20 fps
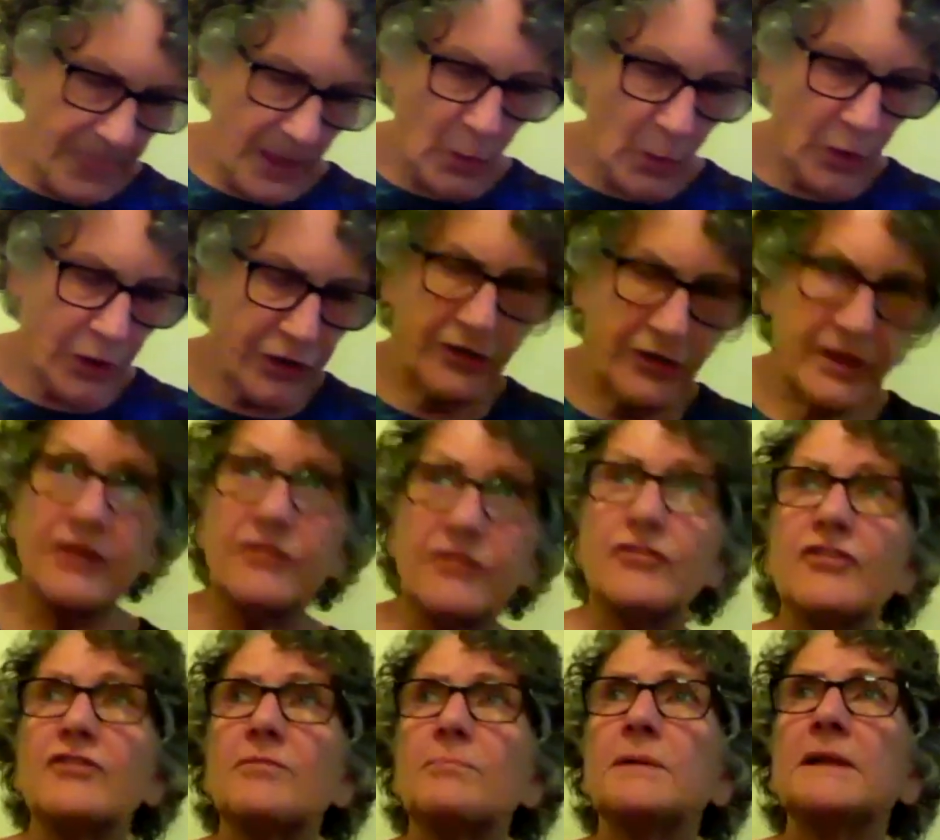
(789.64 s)
Or you can
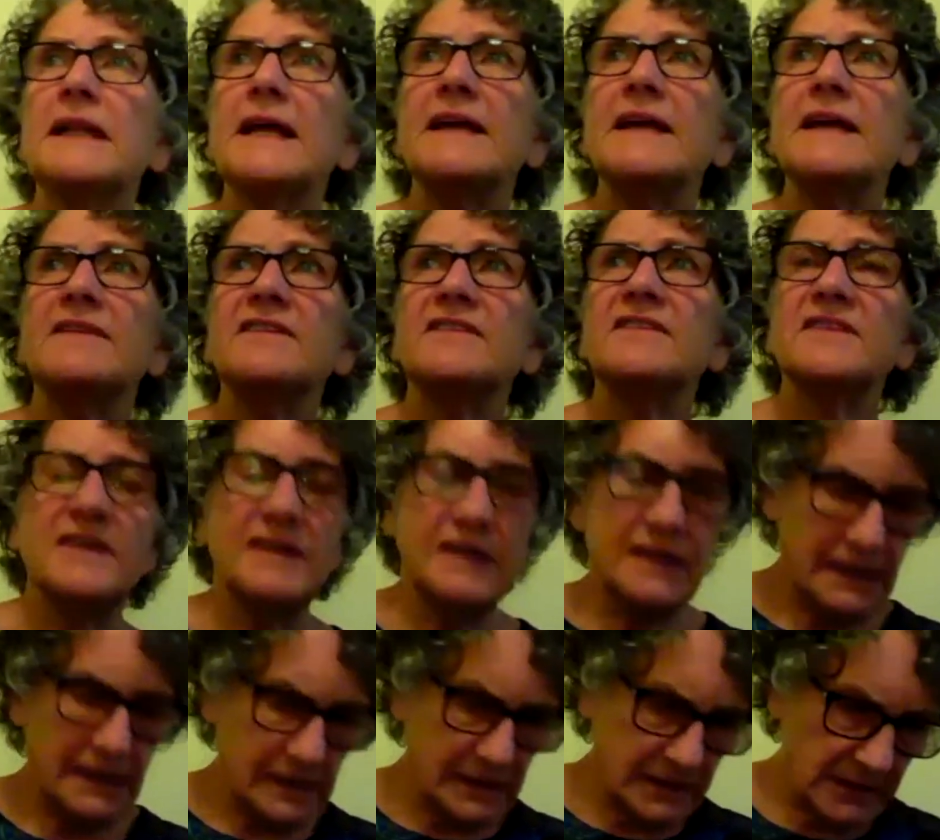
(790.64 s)
just place
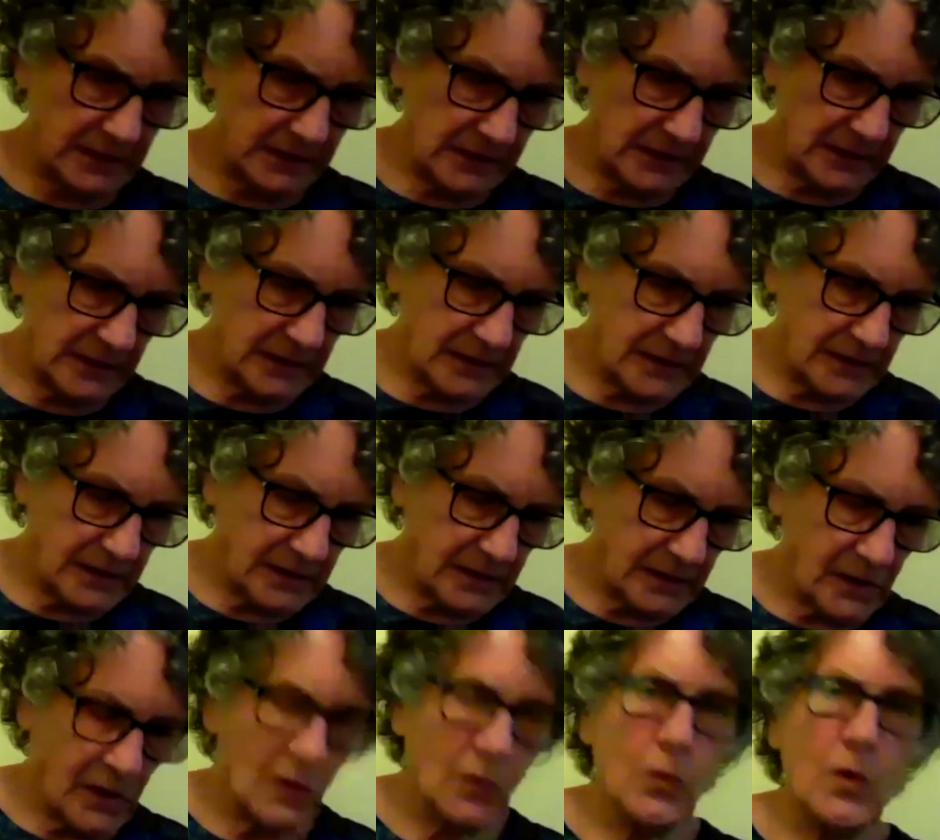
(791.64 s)

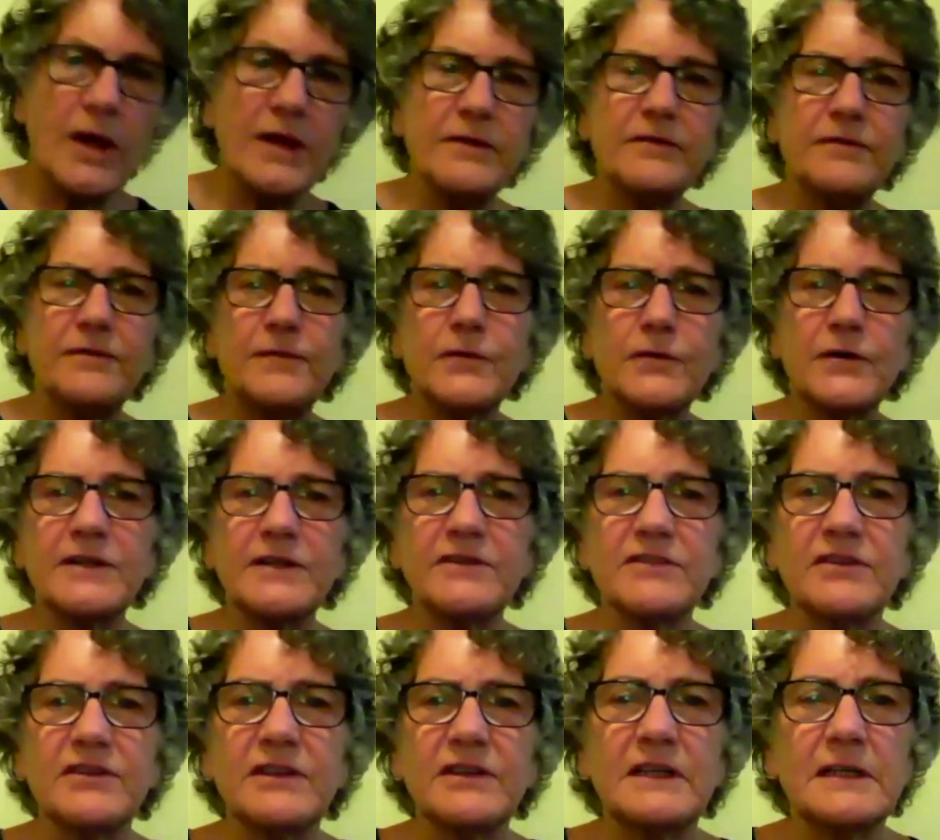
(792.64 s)
one
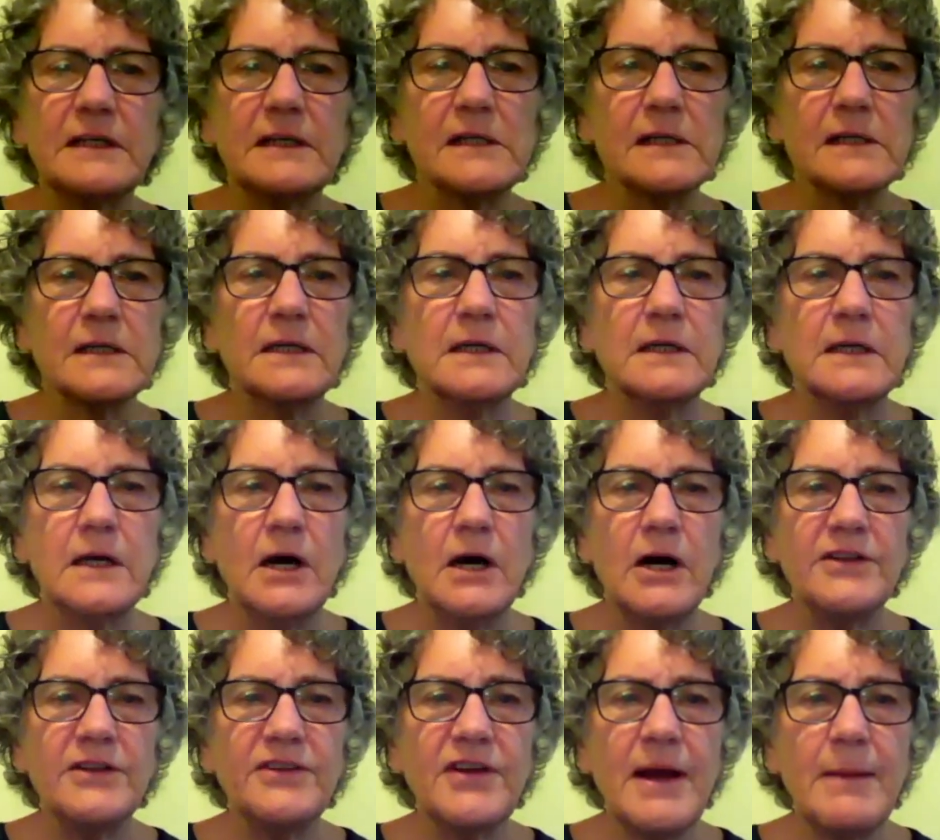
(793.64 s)
foot
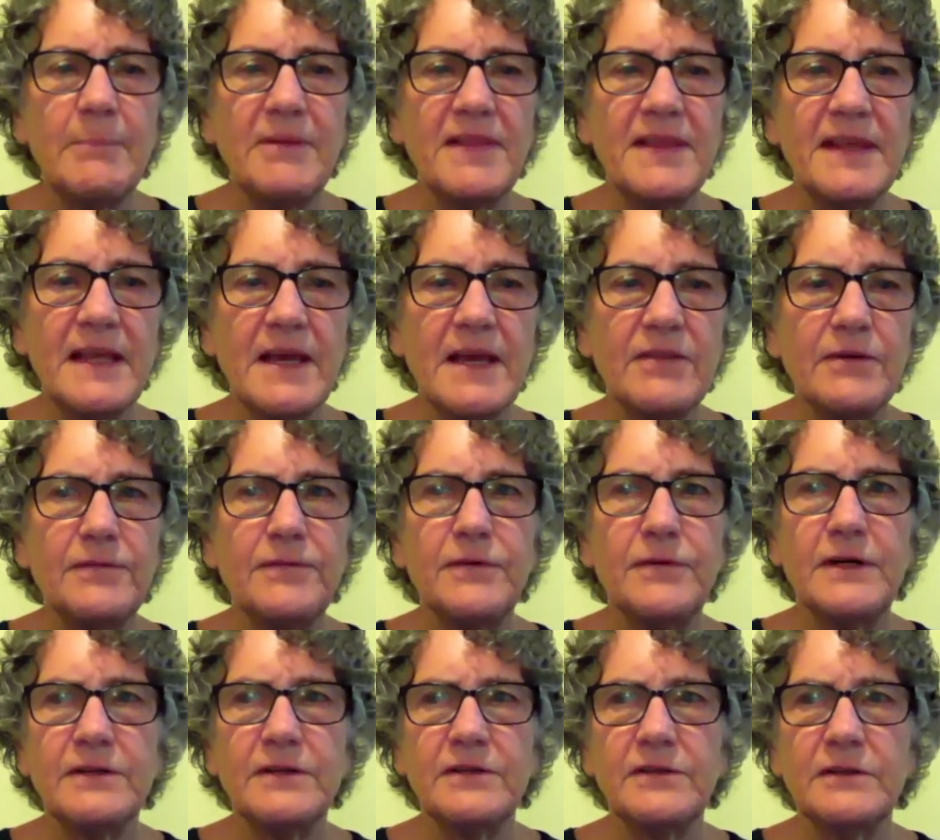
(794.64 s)
on top of the other
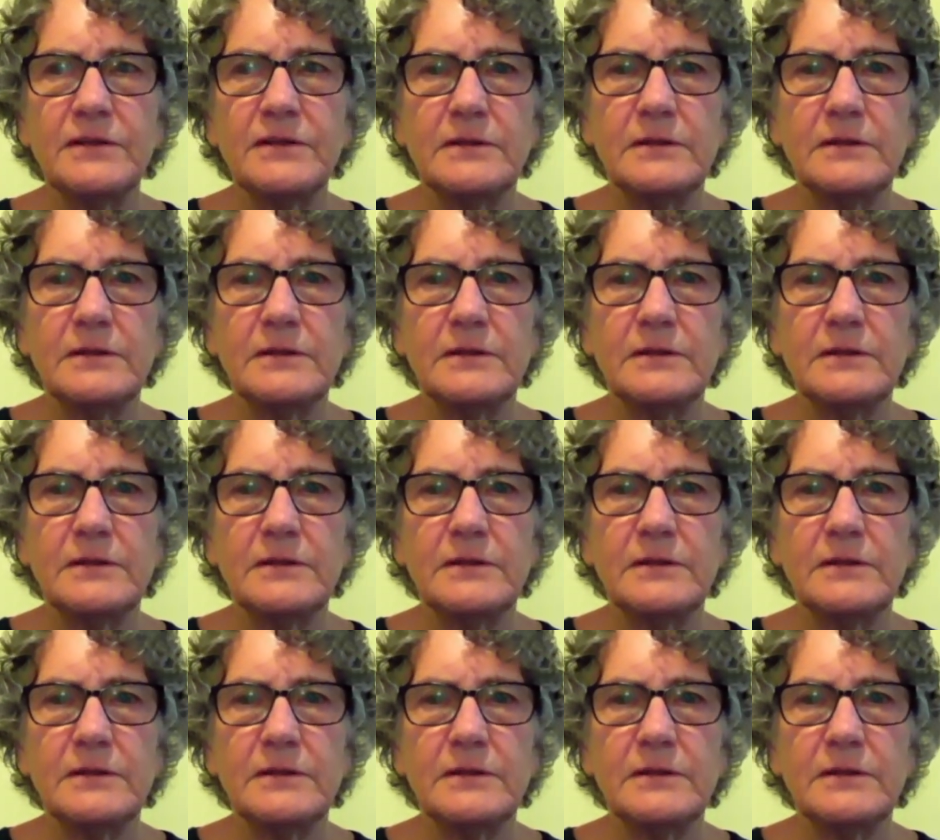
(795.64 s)
foot.